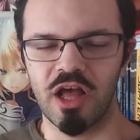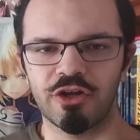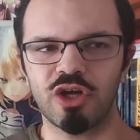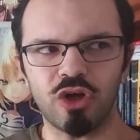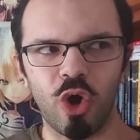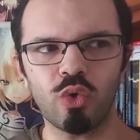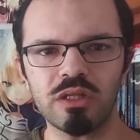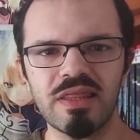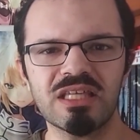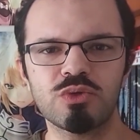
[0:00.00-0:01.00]
Not
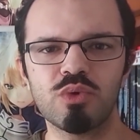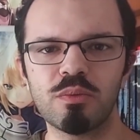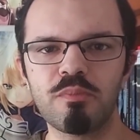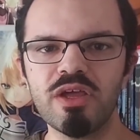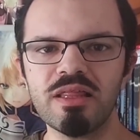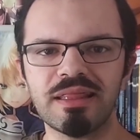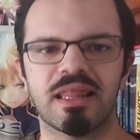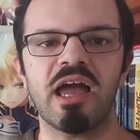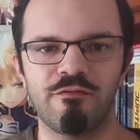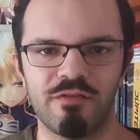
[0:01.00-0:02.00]
only this will breathe
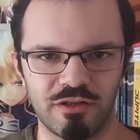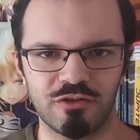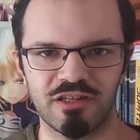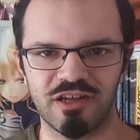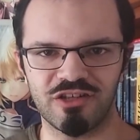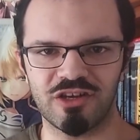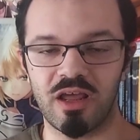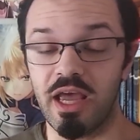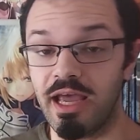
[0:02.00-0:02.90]
life into the dungeon,